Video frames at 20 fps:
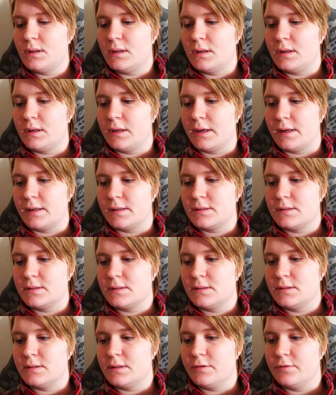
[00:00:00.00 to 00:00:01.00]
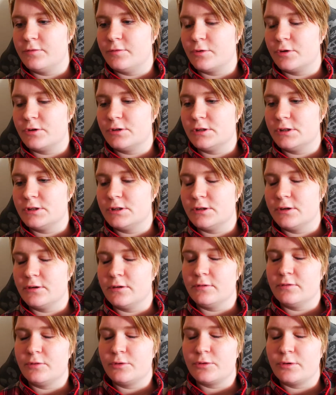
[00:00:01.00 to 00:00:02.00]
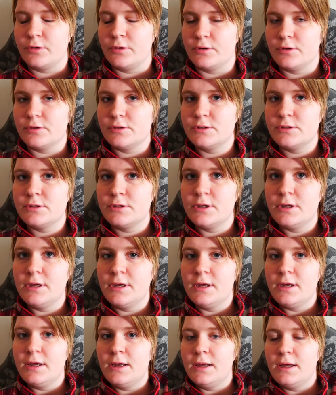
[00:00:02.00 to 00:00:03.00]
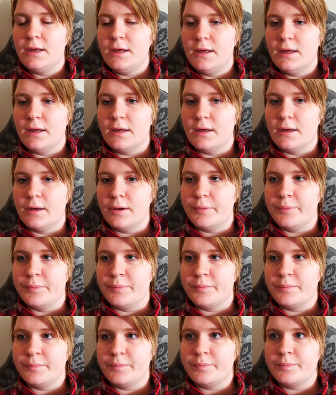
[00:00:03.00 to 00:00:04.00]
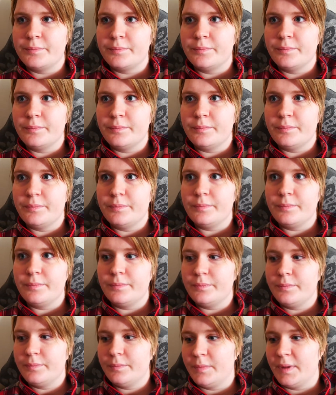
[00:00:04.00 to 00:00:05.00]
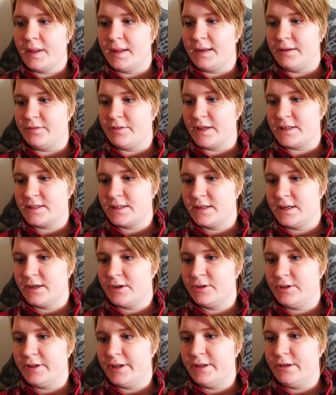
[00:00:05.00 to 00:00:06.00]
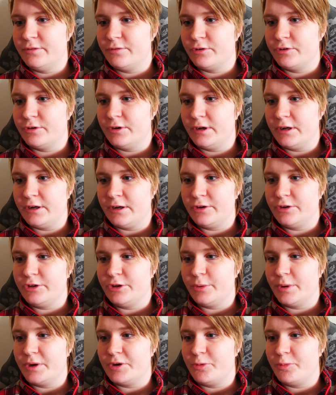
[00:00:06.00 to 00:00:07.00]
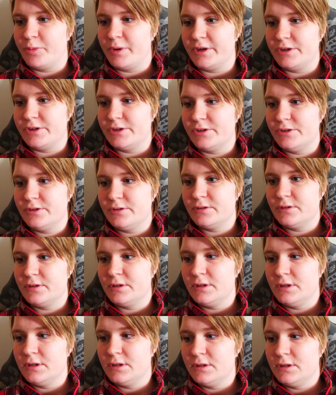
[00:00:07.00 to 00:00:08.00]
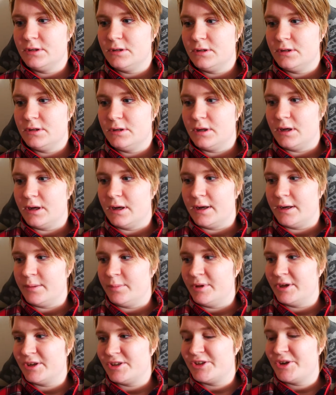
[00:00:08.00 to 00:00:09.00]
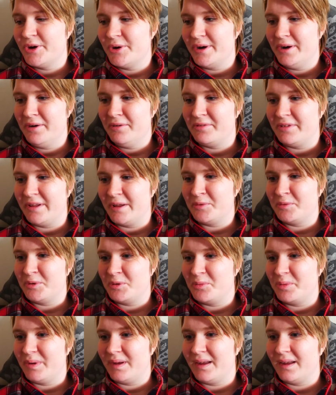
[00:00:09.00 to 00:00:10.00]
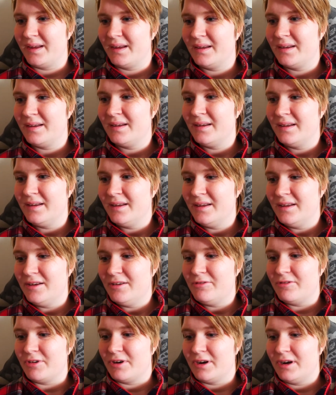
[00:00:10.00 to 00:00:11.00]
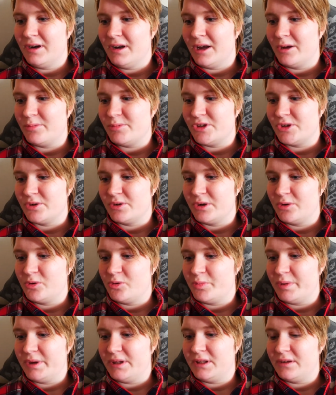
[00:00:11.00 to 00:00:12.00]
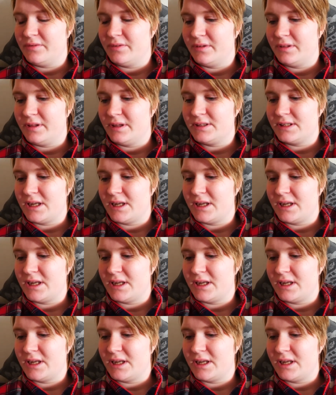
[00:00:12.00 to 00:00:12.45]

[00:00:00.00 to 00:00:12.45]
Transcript: against the forces of Kronos. And if that's gonna continue for another 200 pages, I'm not sure if that would be fun. I'm sure there would be different things